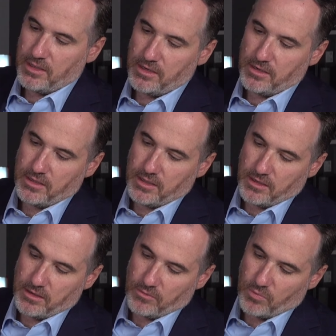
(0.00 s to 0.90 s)
and
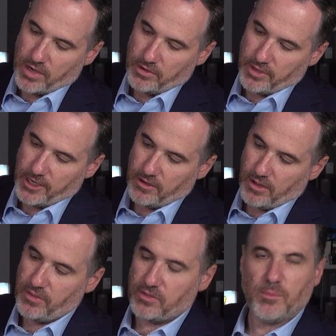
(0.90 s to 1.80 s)
wondering, I
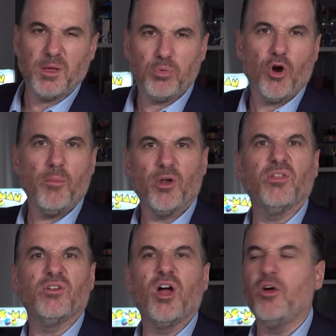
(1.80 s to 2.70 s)
think there'll be a Pro model
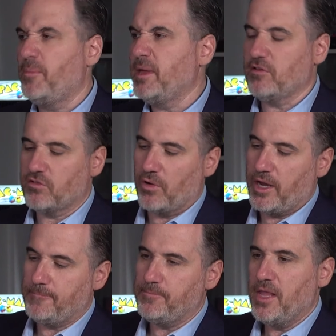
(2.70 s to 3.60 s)
that'll go the bigger
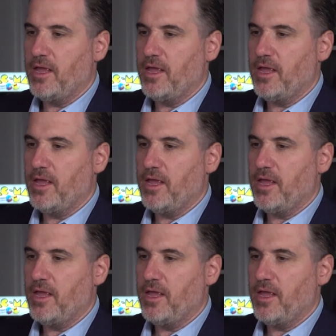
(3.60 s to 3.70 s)
screen.